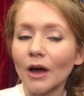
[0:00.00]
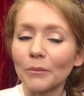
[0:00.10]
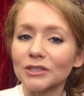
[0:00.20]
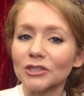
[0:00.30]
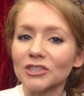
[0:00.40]

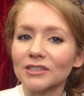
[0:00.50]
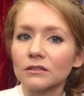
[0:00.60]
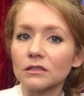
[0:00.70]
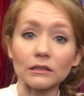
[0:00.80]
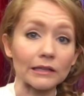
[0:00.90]

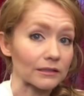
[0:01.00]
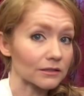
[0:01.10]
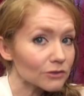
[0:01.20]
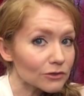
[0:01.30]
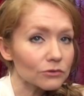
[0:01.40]
competitions, the
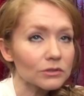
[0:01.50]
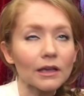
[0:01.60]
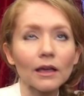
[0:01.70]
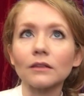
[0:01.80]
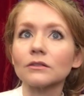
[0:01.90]
latest news,
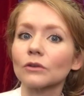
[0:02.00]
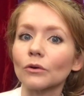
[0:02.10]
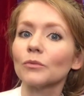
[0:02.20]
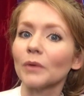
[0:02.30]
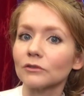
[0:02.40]
and
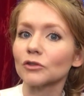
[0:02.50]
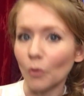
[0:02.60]
so much